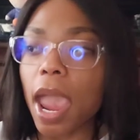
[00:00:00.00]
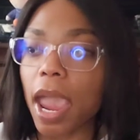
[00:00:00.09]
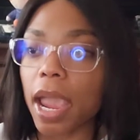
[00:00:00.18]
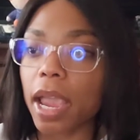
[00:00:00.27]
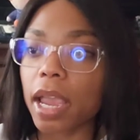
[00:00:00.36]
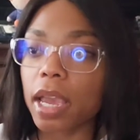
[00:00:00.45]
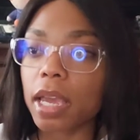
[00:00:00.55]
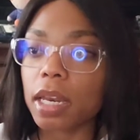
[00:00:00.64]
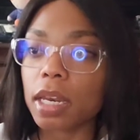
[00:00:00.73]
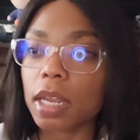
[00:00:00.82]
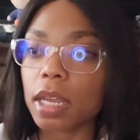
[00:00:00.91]

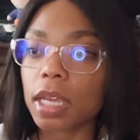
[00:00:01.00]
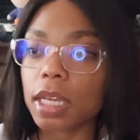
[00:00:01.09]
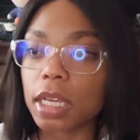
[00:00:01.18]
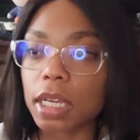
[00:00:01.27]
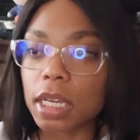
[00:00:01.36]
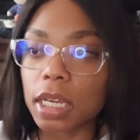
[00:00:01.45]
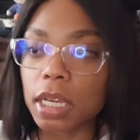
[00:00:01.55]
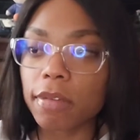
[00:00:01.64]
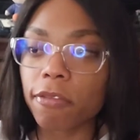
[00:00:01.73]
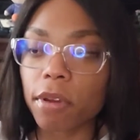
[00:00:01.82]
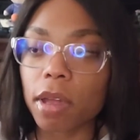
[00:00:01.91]
And
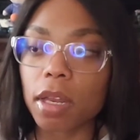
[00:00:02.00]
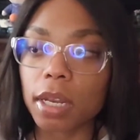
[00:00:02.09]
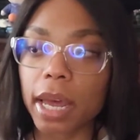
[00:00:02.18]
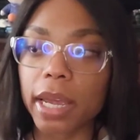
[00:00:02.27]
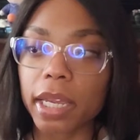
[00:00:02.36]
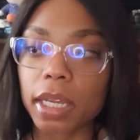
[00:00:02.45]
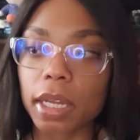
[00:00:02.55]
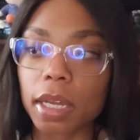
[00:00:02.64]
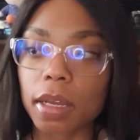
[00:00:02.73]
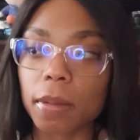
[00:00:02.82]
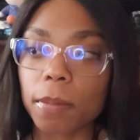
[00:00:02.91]
he felt like
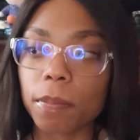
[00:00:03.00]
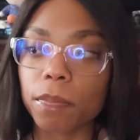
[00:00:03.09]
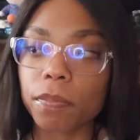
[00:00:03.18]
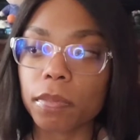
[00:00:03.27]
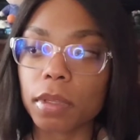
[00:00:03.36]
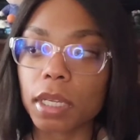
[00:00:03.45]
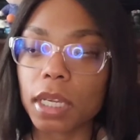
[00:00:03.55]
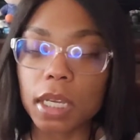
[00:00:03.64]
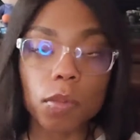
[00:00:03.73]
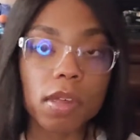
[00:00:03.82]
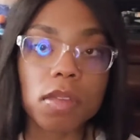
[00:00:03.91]
he